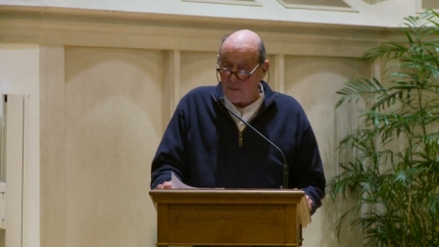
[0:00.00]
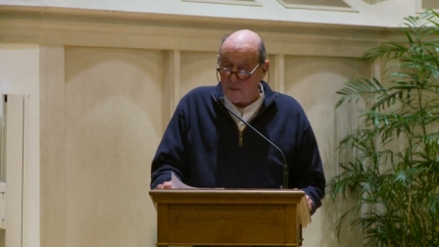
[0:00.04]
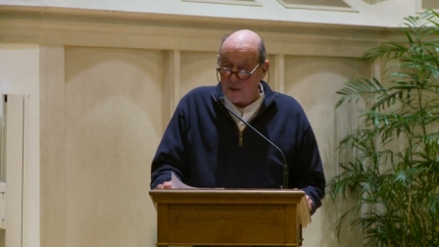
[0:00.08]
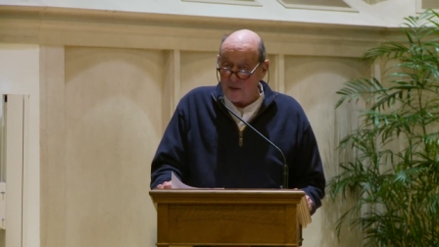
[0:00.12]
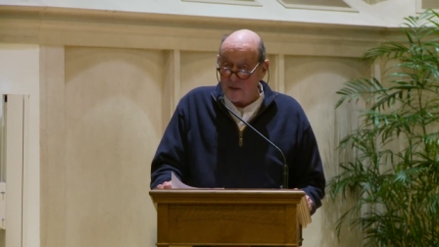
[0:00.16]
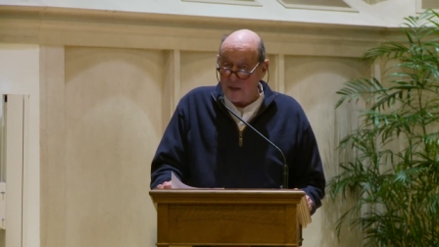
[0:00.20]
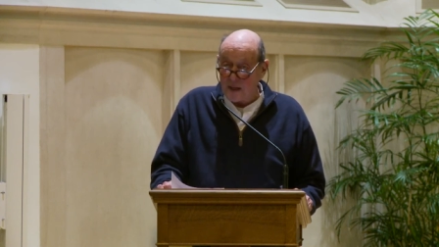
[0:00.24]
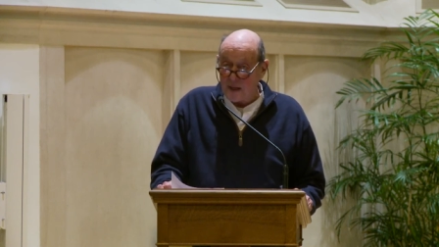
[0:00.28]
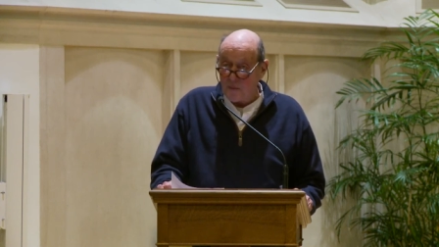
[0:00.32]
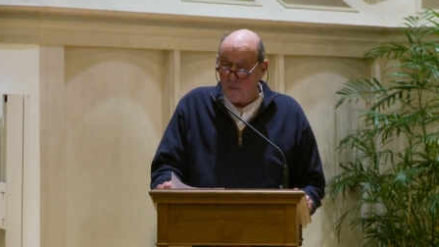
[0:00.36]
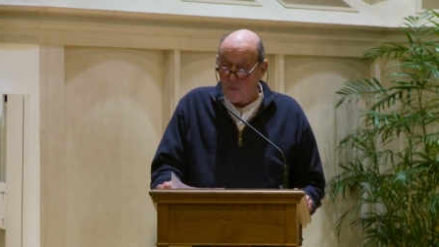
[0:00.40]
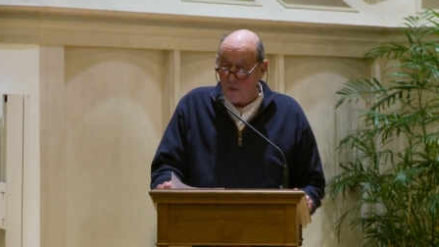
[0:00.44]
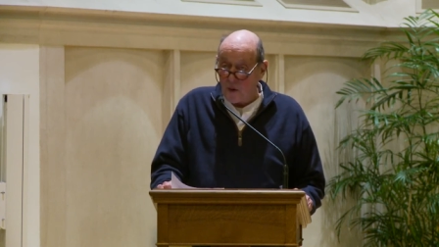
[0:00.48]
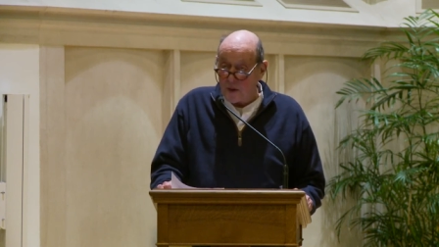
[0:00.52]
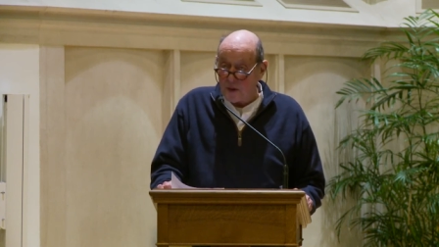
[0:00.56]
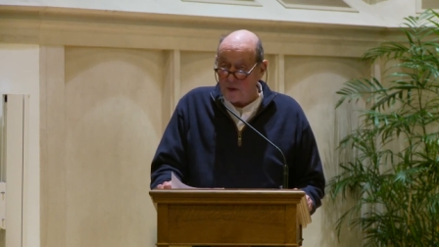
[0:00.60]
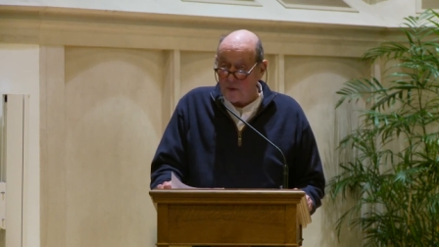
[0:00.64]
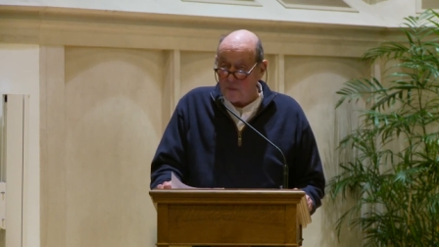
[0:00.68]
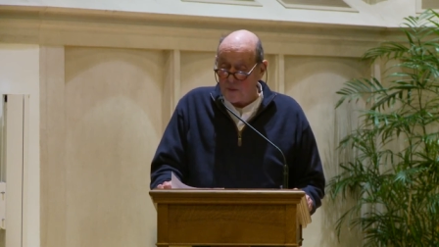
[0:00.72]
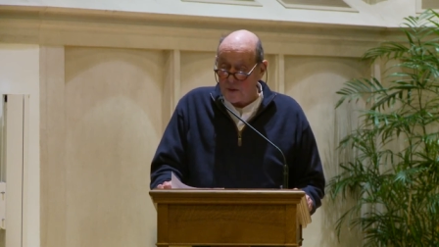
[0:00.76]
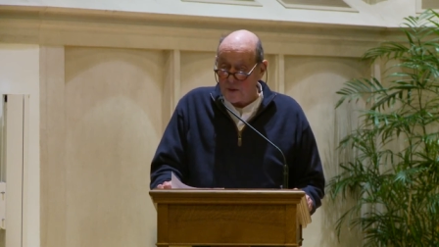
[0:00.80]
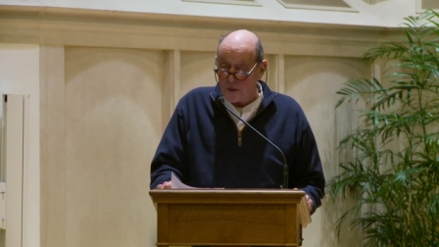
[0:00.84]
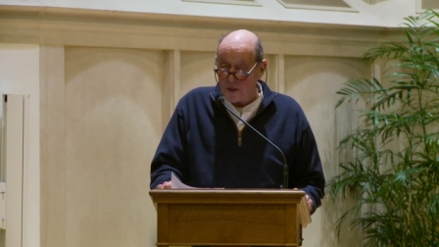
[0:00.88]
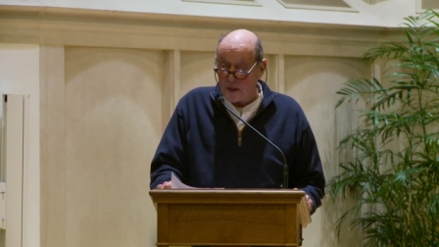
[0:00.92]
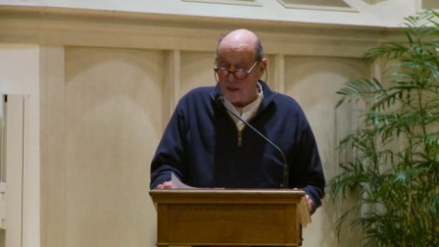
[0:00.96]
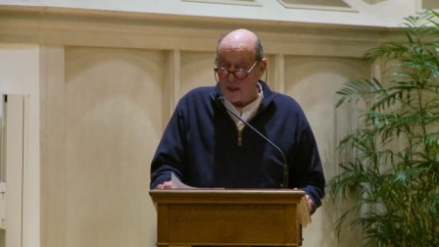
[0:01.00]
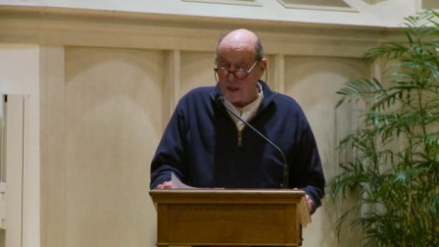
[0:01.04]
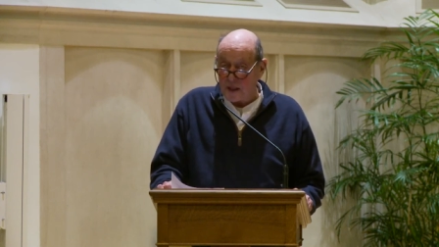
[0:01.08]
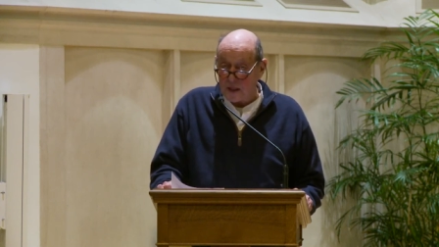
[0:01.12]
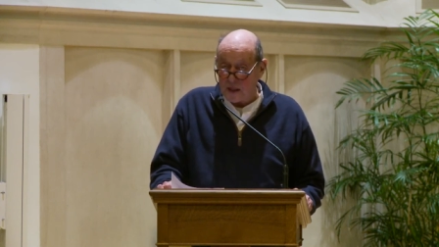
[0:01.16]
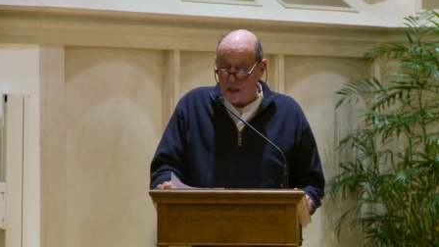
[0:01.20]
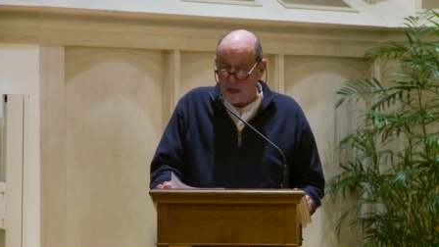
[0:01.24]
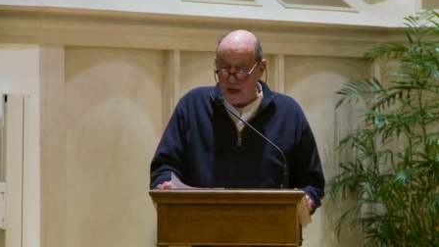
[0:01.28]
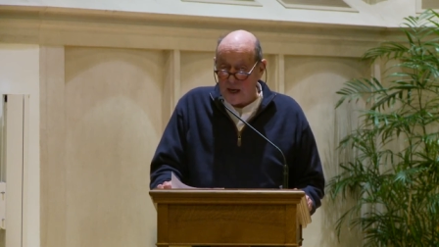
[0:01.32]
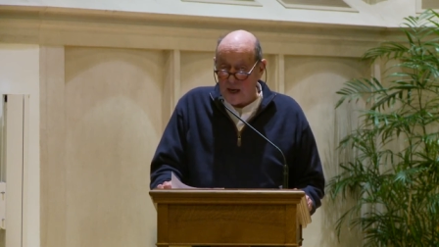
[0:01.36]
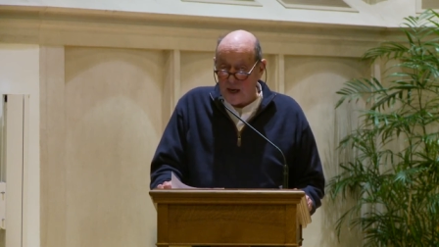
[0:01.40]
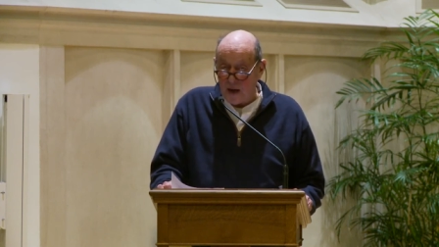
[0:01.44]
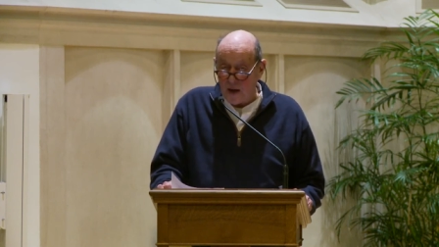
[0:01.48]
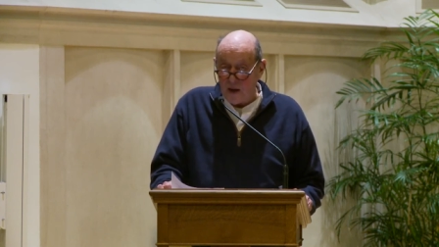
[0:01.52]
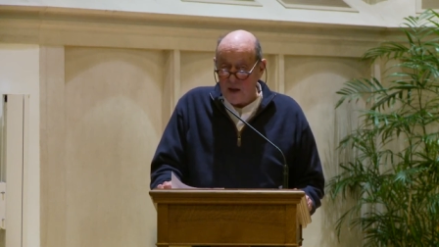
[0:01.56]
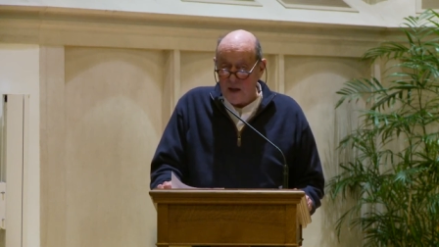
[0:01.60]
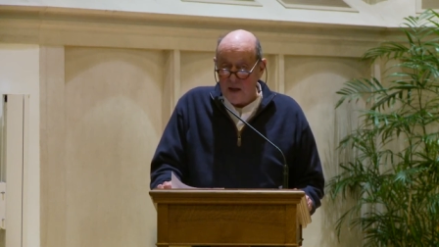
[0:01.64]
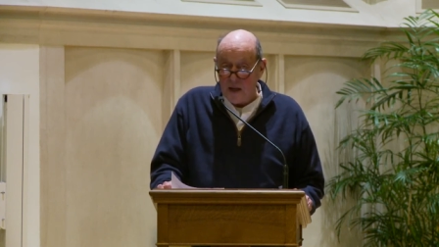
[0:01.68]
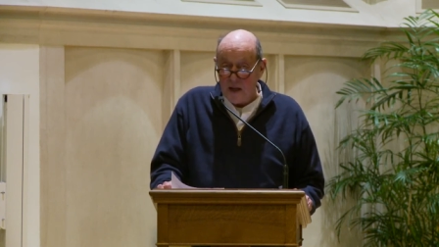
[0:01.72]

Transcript: What they wanted was a canal,